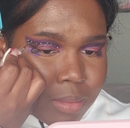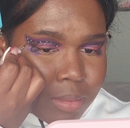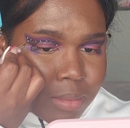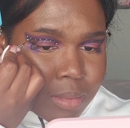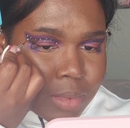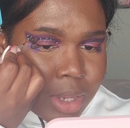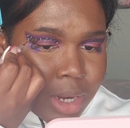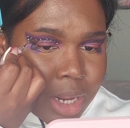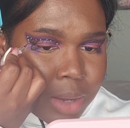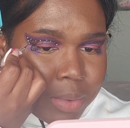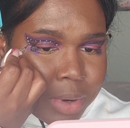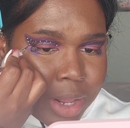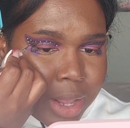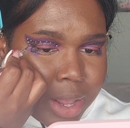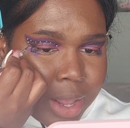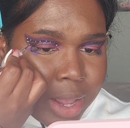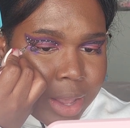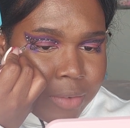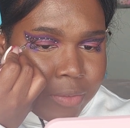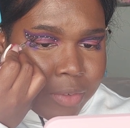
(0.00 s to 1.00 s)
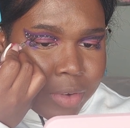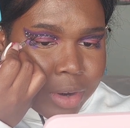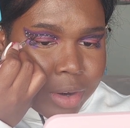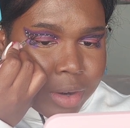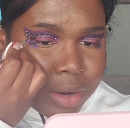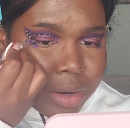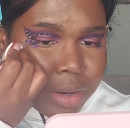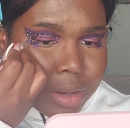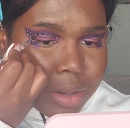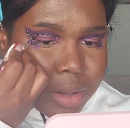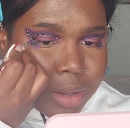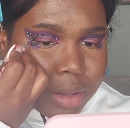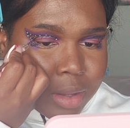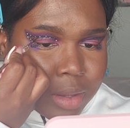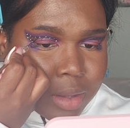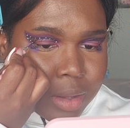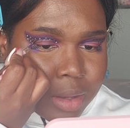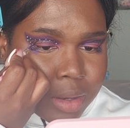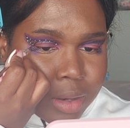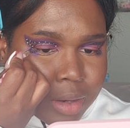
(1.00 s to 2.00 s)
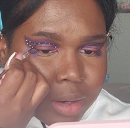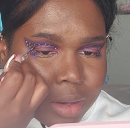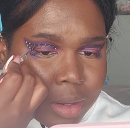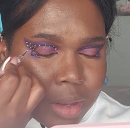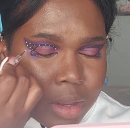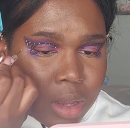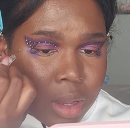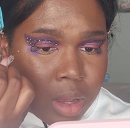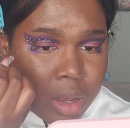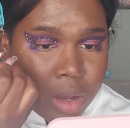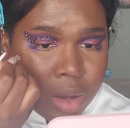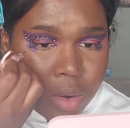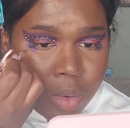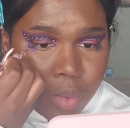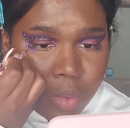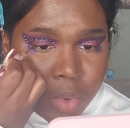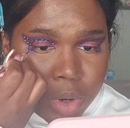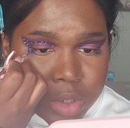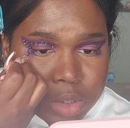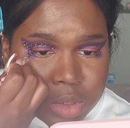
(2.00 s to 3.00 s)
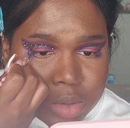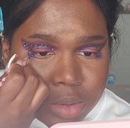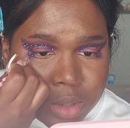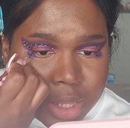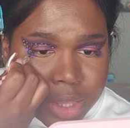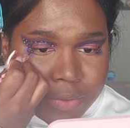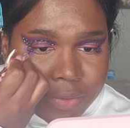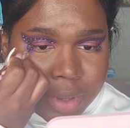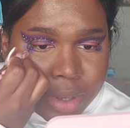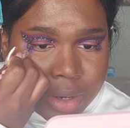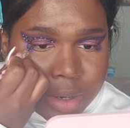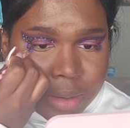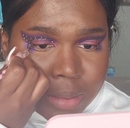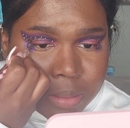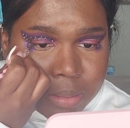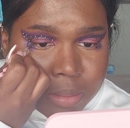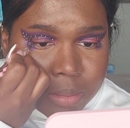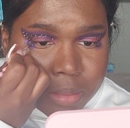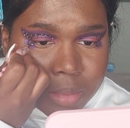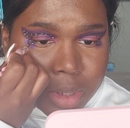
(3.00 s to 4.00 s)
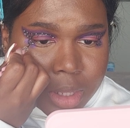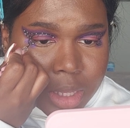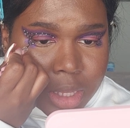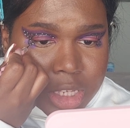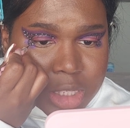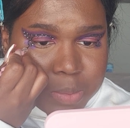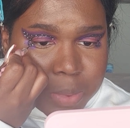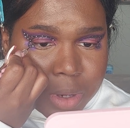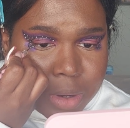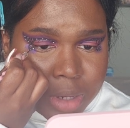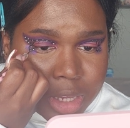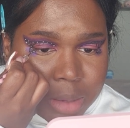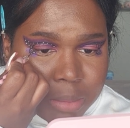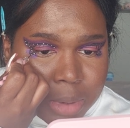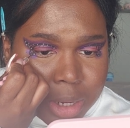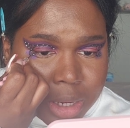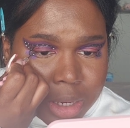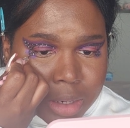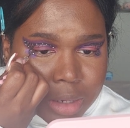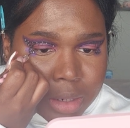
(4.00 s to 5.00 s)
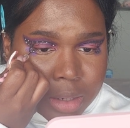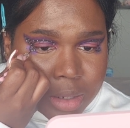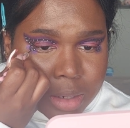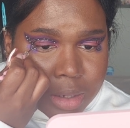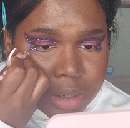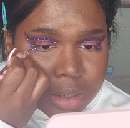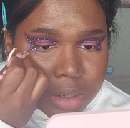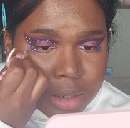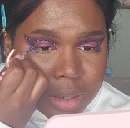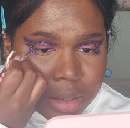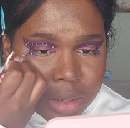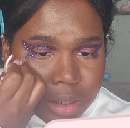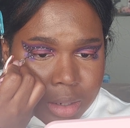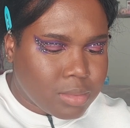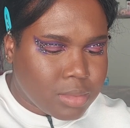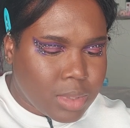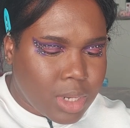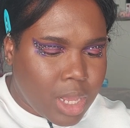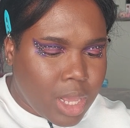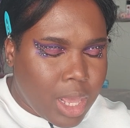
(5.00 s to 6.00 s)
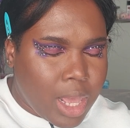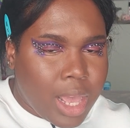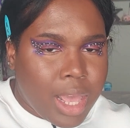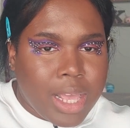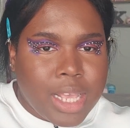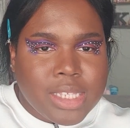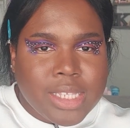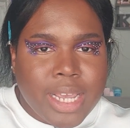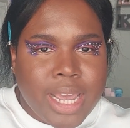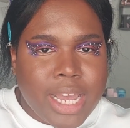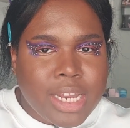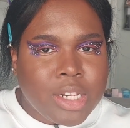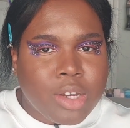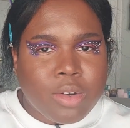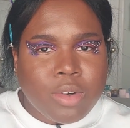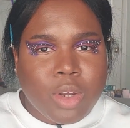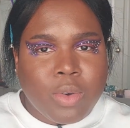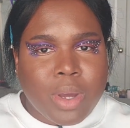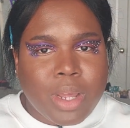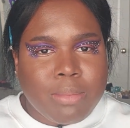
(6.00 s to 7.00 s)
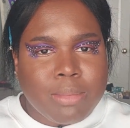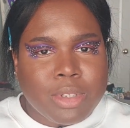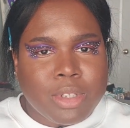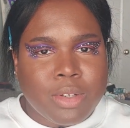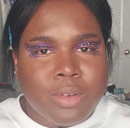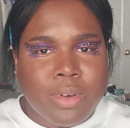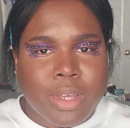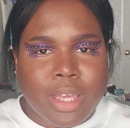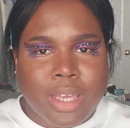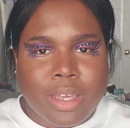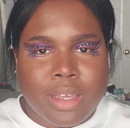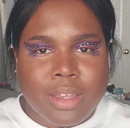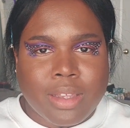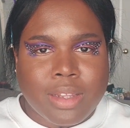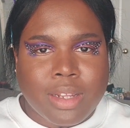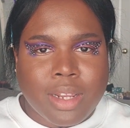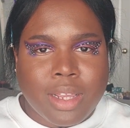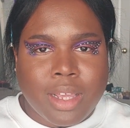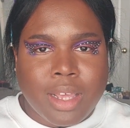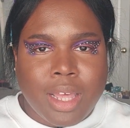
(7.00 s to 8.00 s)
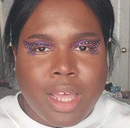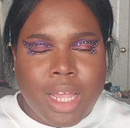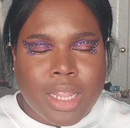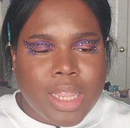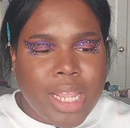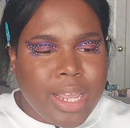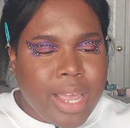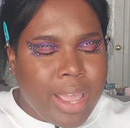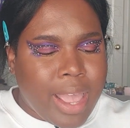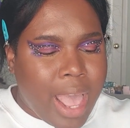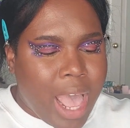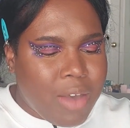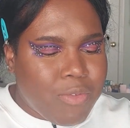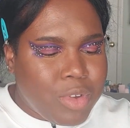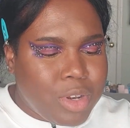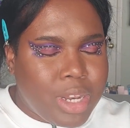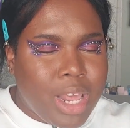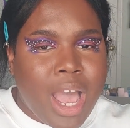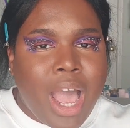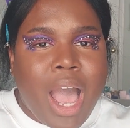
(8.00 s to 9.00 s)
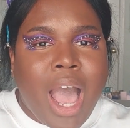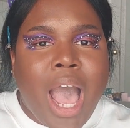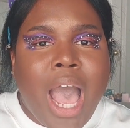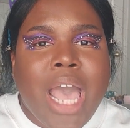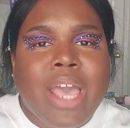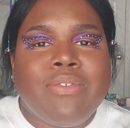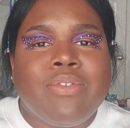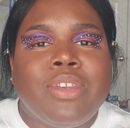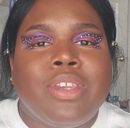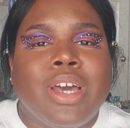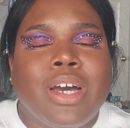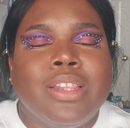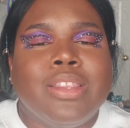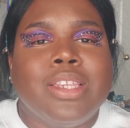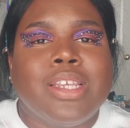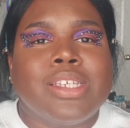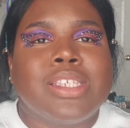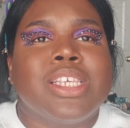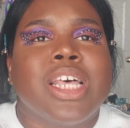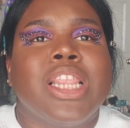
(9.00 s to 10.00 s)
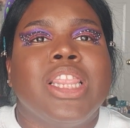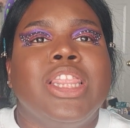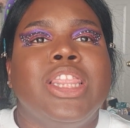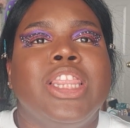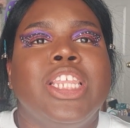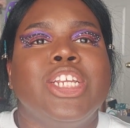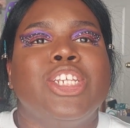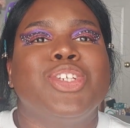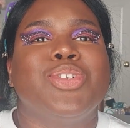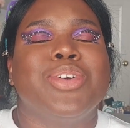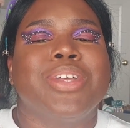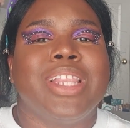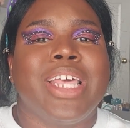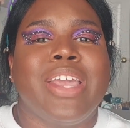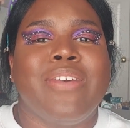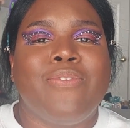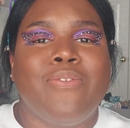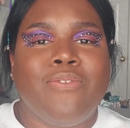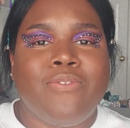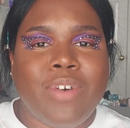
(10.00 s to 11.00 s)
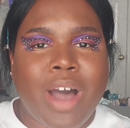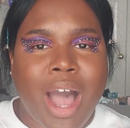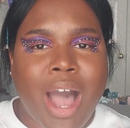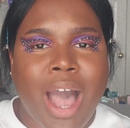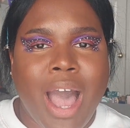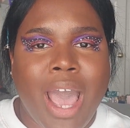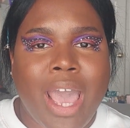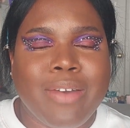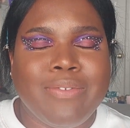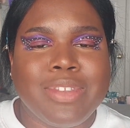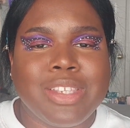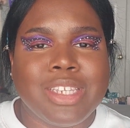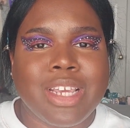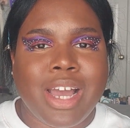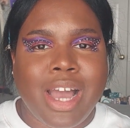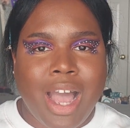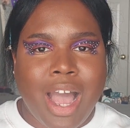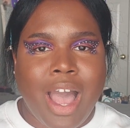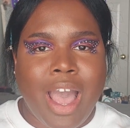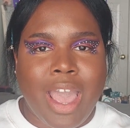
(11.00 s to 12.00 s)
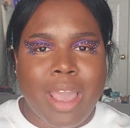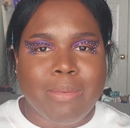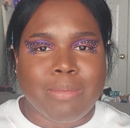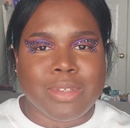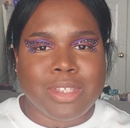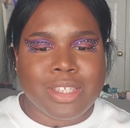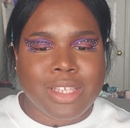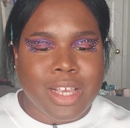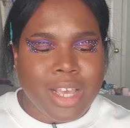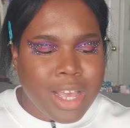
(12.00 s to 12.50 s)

that I would ever want to live in is Pokemon. It's like I don't know what I'm doing. Like I've done this literally 5 times.